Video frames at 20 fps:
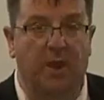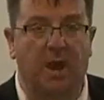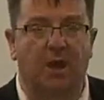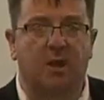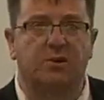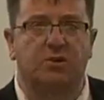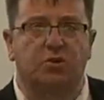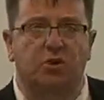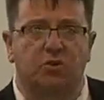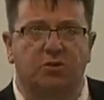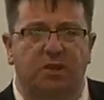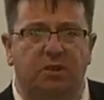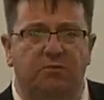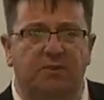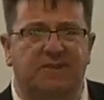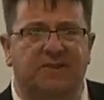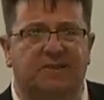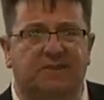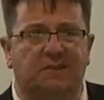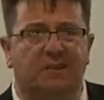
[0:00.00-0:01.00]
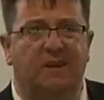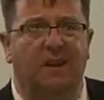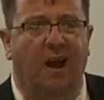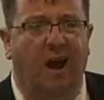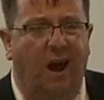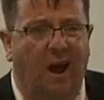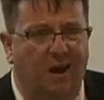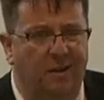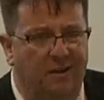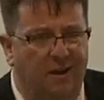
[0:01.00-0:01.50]
So there is
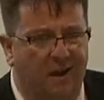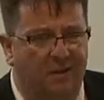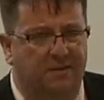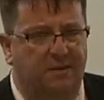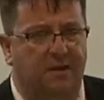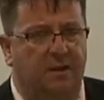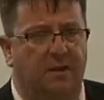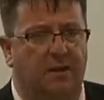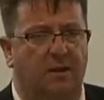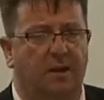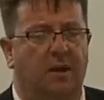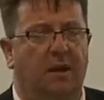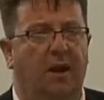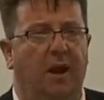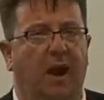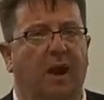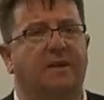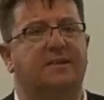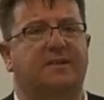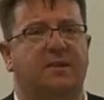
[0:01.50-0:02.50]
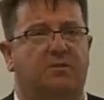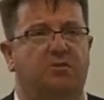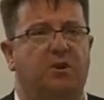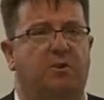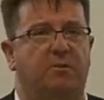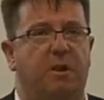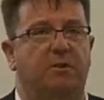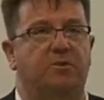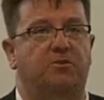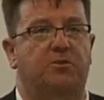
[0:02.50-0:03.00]
another
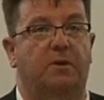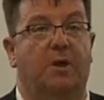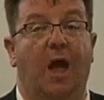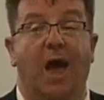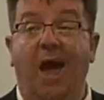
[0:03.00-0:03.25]
exaggeration.